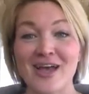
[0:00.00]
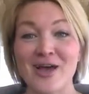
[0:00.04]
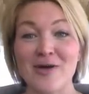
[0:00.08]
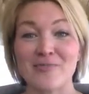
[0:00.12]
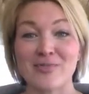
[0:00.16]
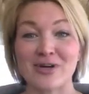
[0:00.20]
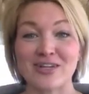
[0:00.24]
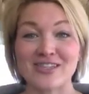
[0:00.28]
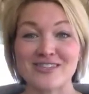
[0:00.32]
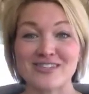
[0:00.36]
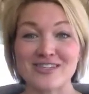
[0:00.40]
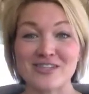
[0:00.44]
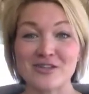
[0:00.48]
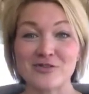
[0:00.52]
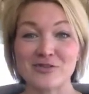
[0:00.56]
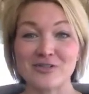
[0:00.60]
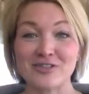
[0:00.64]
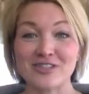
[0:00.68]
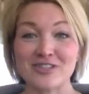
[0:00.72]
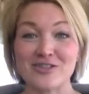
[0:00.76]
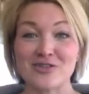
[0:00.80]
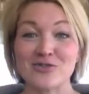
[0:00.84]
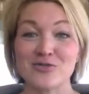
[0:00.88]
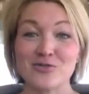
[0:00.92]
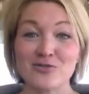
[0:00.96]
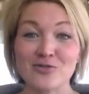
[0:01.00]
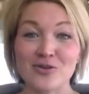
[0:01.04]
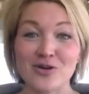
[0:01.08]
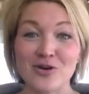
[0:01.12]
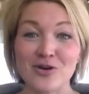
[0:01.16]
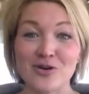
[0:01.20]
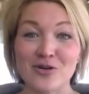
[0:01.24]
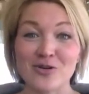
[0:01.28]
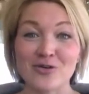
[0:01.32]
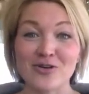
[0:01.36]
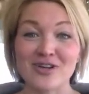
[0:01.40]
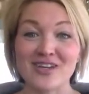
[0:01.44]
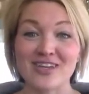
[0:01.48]
but secretly you
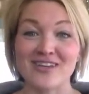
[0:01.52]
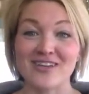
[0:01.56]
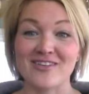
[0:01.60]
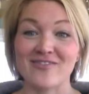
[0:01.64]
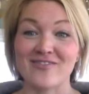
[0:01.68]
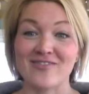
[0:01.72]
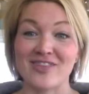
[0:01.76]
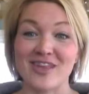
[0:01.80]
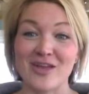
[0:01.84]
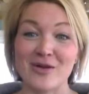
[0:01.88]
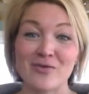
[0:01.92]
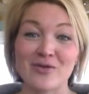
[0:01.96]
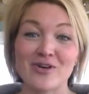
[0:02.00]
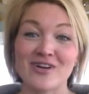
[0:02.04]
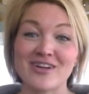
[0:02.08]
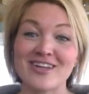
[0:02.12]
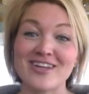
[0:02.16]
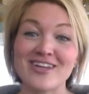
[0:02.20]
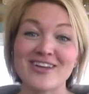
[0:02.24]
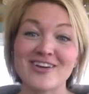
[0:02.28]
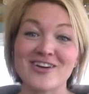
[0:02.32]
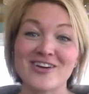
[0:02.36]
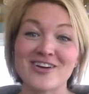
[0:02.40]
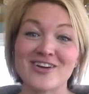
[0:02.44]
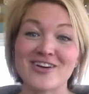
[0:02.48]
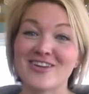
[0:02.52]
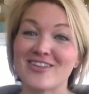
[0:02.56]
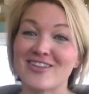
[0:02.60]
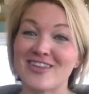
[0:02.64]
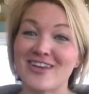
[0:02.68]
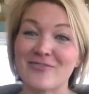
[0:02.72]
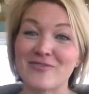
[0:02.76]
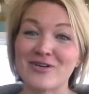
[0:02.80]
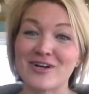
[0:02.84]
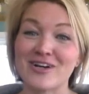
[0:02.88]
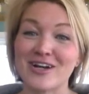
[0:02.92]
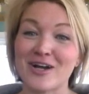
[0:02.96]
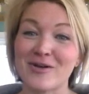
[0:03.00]
know if they weren't here, they
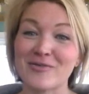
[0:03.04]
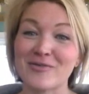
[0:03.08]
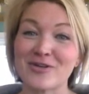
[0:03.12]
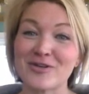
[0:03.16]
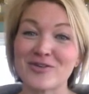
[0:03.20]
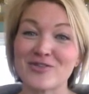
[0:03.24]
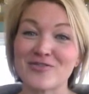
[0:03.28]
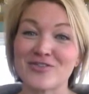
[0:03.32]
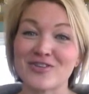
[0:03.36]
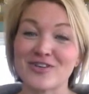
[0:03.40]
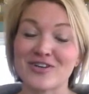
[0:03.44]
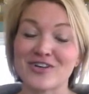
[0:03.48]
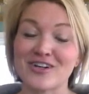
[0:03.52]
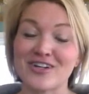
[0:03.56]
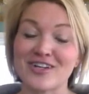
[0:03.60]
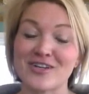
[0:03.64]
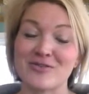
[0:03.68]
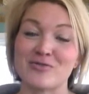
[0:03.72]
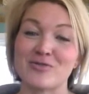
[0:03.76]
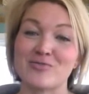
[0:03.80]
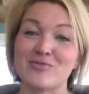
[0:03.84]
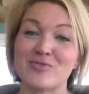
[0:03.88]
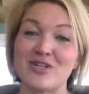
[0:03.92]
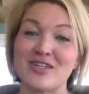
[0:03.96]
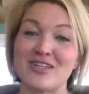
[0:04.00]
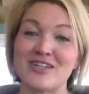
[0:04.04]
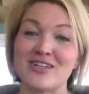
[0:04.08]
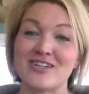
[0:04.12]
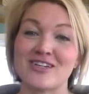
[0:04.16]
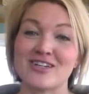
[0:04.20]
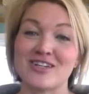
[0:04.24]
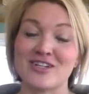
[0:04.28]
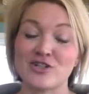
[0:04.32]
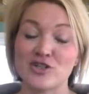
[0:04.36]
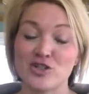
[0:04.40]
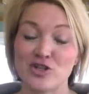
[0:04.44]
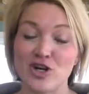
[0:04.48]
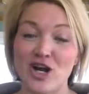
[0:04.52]
weren't coming over, it would be
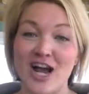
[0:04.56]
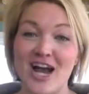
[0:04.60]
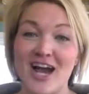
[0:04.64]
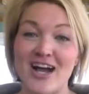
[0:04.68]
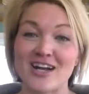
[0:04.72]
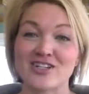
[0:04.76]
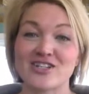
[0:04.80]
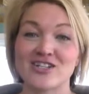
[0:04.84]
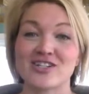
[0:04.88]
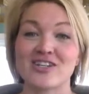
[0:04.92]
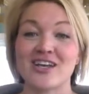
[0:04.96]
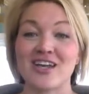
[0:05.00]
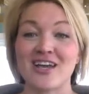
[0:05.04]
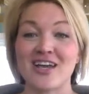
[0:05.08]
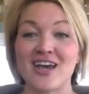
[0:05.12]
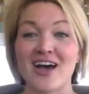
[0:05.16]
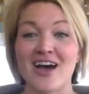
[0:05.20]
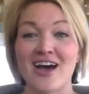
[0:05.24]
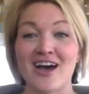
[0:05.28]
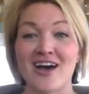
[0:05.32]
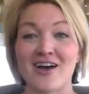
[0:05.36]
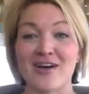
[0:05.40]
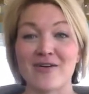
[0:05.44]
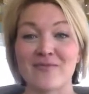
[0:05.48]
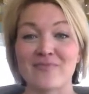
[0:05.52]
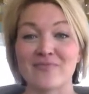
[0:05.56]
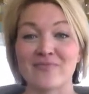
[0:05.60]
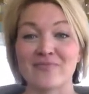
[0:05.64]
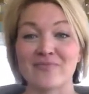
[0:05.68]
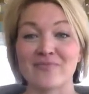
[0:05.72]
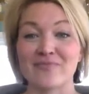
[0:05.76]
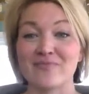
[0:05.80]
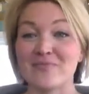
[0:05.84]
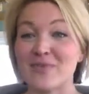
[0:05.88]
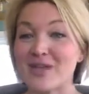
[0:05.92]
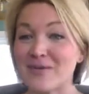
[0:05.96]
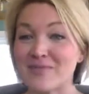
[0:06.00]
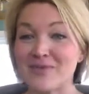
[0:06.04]
trashed, um,
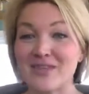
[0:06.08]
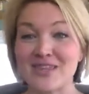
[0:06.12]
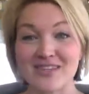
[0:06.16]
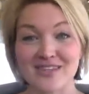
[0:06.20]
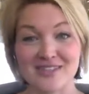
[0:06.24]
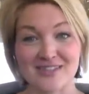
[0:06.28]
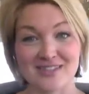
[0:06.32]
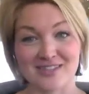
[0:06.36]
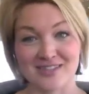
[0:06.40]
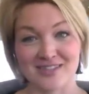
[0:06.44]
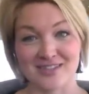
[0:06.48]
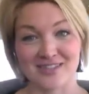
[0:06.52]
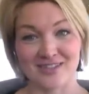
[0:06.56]
maybe this is the